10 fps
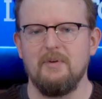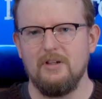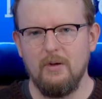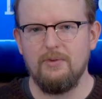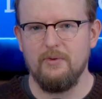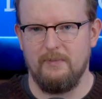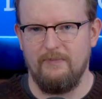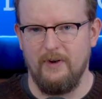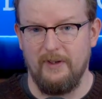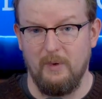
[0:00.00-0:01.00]
going to go through them
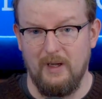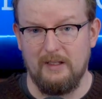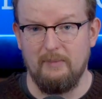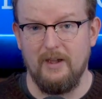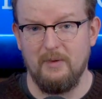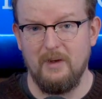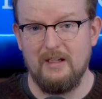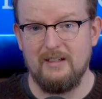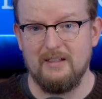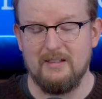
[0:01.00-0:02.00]
fairly quickly, by the way,
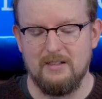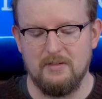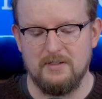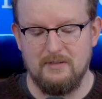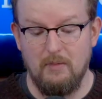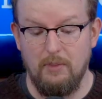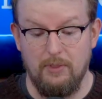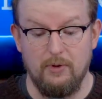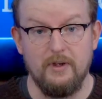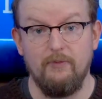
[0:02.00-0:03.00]
because there's
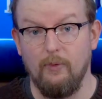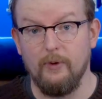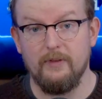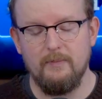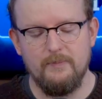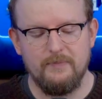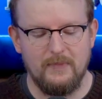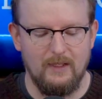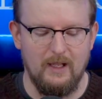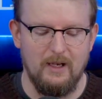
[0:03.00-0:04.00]
34 of them
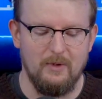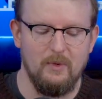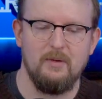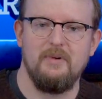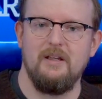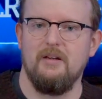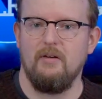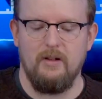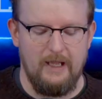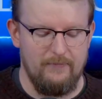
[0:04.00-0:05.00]
and I don't want to be
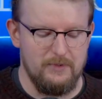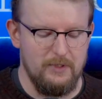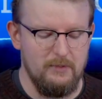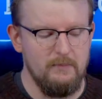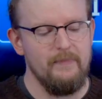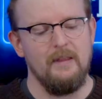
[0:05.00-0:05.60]
here all afternoon.